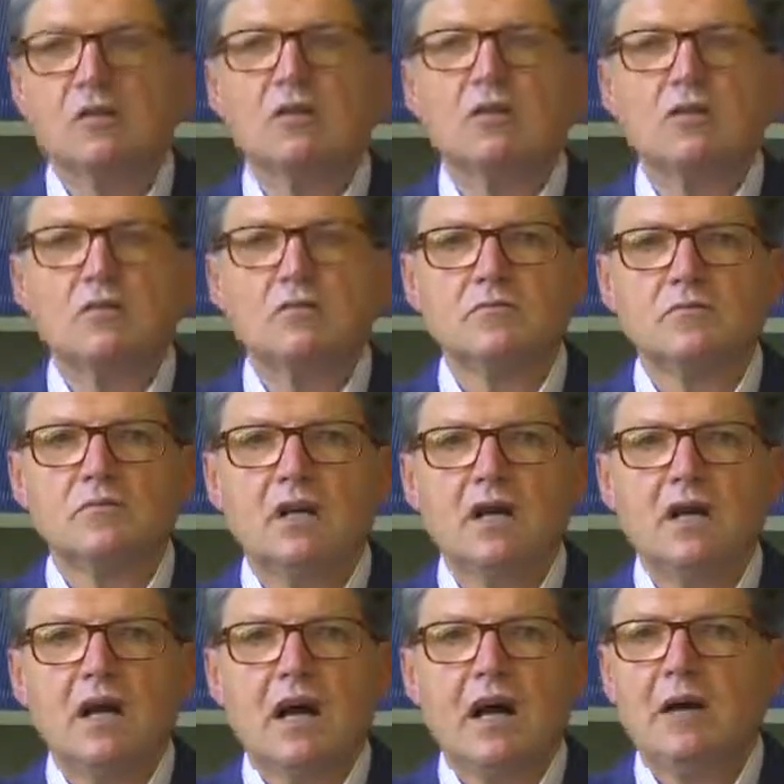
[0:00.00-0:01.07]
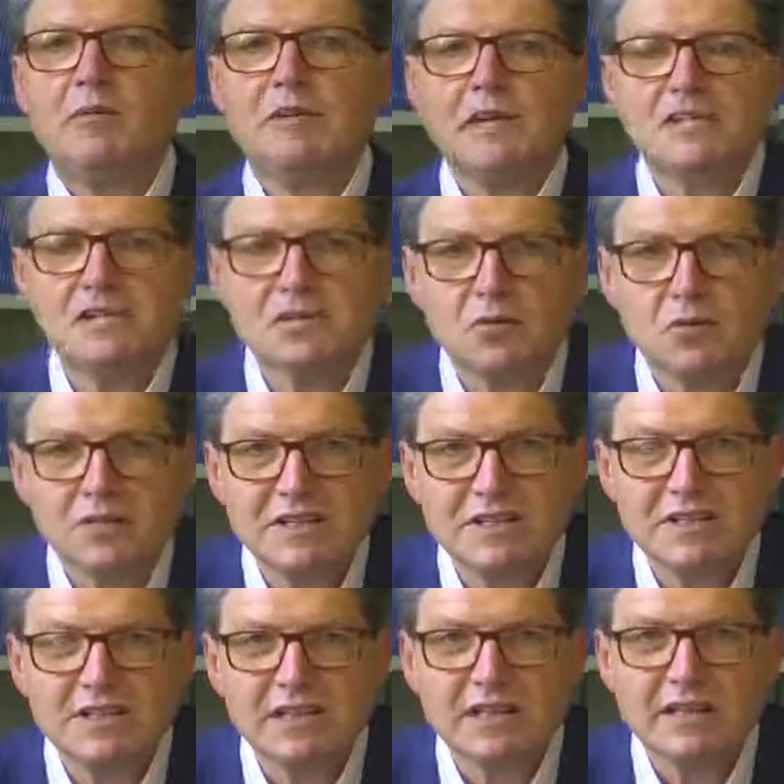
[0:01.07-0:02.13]
because we can always patch it up
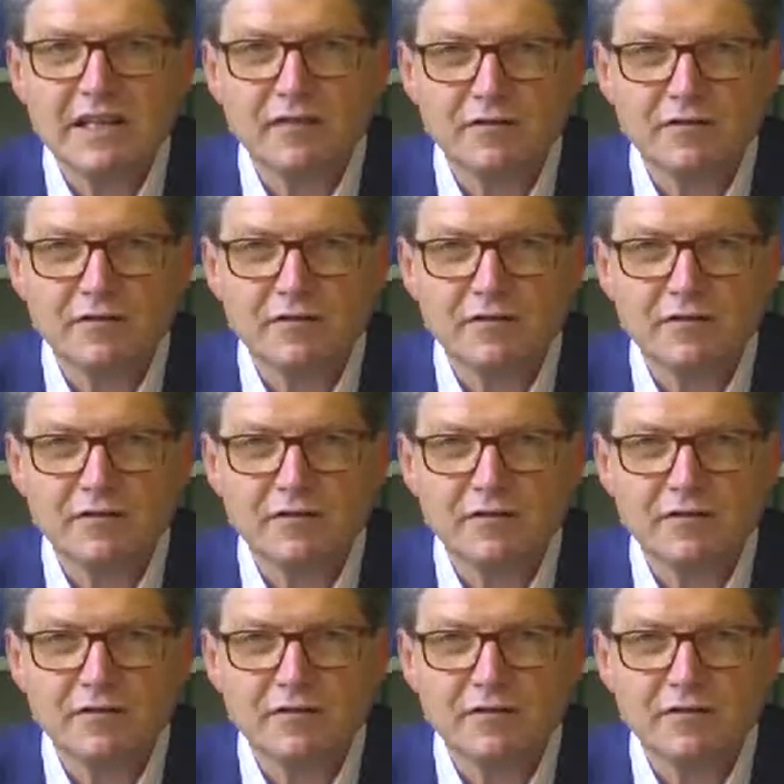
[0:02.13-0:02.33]
somehow.